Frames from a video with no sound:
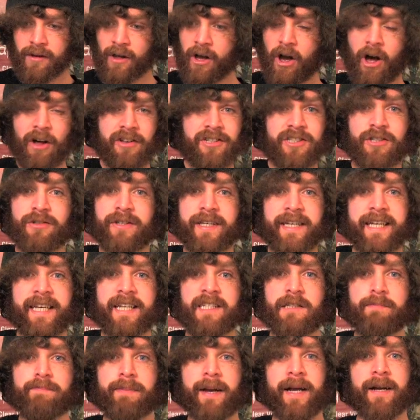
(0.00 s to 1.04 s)
also the
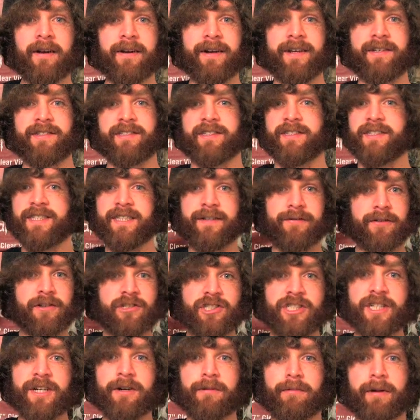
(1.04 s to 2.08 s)
kids' parents and
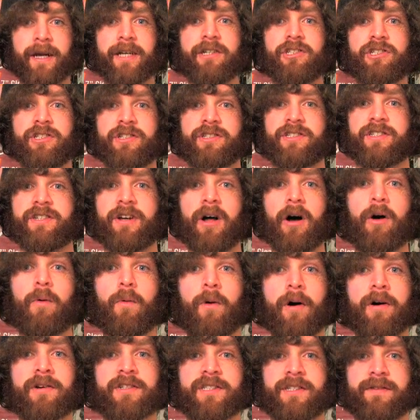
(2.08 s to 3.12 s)
different generations in all
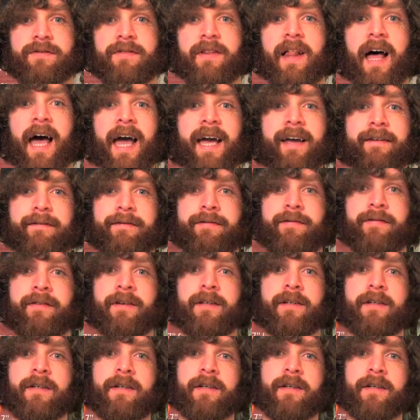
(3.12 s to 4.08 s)
walks of life.